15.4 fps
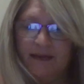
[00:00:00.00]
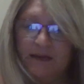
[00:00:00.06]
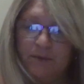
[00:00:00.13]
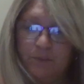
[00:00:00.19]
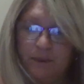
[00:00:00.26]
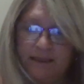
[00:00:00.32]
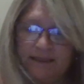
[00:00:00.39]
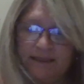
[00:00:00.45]

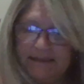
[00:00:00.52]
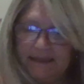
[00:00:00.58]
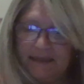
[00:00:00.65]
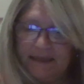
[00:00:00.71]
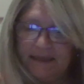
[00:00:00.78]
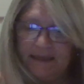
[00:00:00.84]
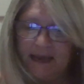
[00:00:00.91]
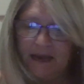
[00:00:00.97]
Then we
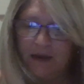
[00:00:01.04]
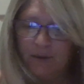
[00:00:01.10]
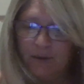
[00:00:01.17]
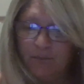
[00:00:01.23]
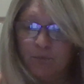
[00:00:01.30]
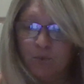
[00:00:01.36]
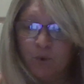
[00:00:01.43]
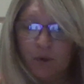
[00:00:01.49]
see
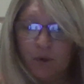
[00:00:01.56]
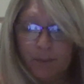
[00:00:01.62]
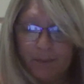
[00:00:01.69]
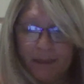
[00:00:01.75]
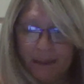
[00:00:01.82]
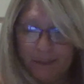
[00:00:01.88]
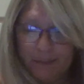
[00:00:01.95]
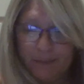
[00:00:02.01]
how more
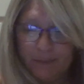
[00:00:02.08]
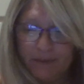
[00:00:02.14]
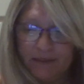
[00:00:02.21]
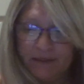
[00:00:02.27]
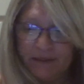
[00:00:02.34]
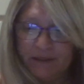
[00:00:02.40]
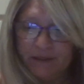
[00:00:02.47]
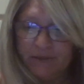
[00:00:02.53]
people
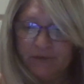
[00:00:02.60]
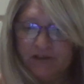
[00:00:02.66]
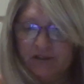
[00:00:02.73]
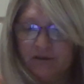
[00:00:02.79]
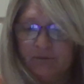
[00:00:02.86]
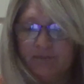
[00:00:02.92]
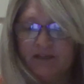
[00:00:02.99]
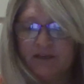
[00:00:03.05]
in the
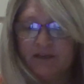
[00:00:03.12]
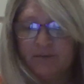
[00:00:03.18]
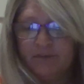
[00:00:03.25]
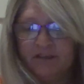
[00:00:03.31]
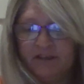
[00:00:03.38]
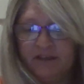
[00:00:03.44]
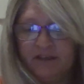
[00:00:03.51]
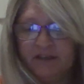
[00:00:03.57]
YouTube
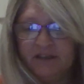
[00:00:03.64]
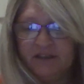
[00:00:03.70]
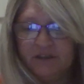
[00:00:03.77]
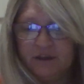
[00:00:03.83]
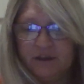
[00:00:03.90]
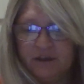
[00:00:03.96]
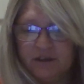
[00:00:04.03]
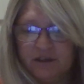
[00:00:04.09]
community
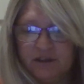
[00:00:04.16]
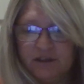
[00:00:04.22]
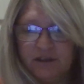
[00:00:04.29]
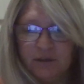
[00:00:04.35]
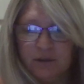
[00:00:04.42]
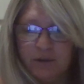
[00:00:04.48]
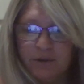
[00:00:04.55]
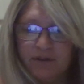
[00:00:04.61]
started
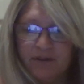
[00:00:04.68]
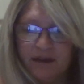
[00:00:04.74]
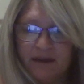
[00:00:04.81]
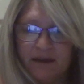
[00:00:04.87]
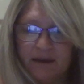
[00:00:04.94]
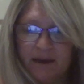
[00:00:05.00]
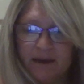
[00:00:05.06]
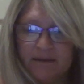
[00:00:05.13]

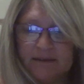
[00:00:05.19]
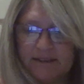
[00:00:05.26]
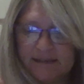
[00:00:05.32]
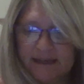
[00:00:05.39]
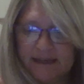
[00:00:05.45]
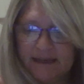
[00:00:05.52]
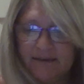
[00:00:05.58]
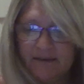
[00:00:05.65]
sleuthing and
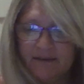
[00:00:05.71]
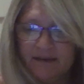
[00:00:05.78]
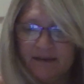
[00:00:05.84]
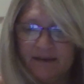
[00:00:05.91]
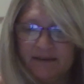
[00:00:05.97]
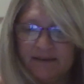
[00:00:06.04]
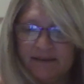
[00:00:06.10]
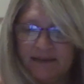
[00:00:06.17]
seeing
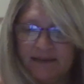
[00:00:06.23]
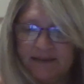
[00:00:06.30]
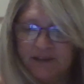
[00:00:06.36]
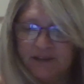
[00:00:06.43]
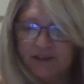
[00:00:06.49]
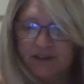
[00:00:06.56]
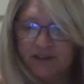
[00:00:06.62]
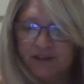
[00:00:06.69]
things that
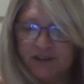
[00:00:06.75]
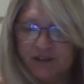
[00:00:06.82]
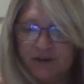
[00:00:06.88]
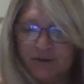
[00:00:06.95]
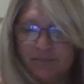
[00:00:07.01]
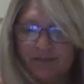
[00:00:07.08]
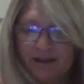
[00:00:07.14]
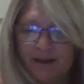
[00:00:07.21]

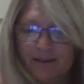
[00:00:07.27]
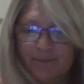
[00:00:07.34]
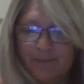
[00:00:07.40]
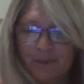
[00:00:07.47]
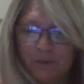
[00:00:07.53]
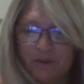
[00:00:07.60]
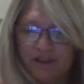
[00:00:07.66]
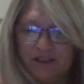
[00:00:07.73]
disturbed
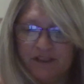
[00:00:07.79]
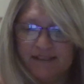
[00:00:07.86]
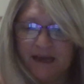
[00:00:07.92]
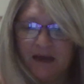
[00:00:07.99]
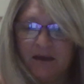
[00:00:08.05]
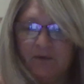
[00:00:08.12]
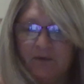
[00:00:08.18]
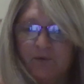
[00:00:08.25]
them, which is
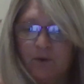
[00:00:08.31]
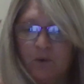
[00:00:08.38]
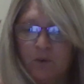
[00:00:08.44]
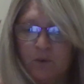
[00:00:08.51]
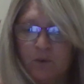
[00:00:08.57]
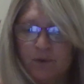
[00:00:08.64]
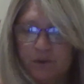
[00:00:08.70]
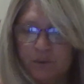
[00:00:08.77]
how the
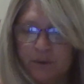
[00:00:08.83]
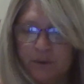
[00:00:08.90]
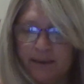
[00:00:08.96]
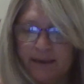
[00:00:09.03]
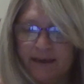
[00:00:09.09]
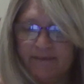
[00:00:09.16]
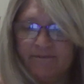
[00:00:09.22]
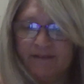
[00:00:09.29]
whole
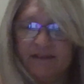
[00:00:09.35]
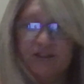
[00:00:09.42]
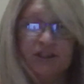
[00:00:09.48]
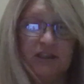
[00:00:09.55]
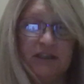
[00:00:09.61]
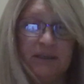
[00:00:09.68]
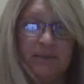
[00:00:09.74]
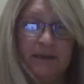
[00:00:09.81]
story
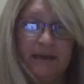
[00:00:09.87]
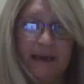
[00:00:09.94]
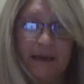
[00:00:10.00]
eventually